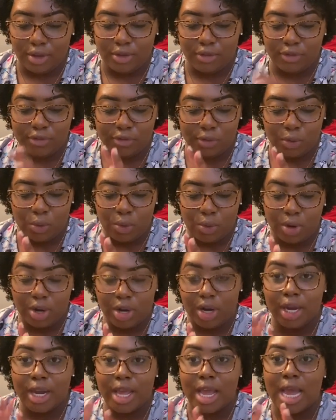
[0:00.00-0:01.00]

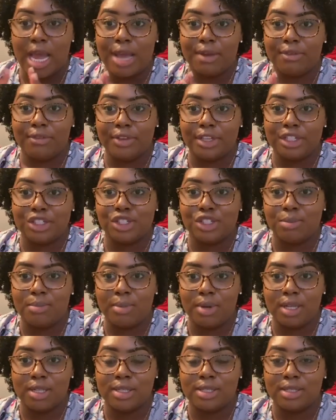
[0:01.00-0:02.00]
4.5-ish
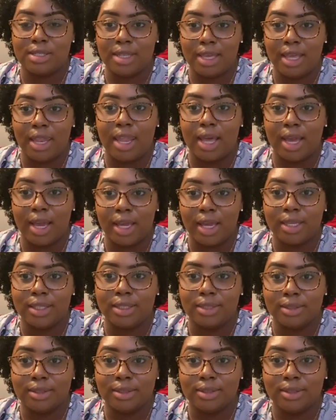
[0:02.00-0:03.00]
months in like
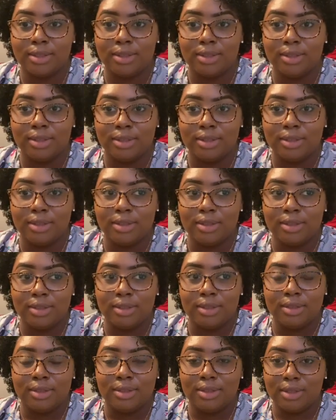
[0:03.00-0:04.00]

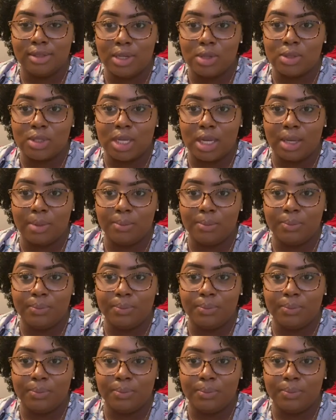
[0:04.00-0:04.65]
no time.